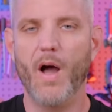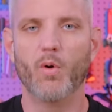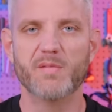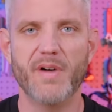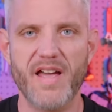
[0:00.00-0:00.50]
Well, I
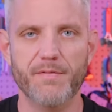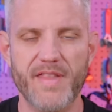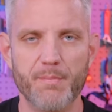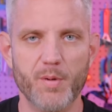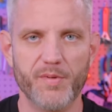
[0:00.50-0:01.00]
wouldn't buy it for
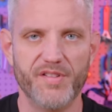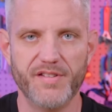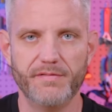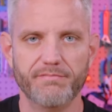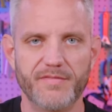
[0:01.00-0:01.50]
that purpose. It
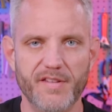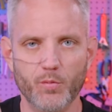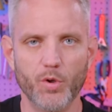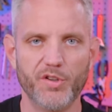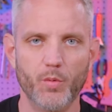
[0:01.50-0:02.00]

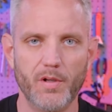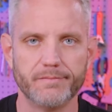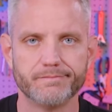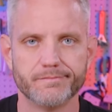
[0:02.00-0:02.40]
doesn't work too well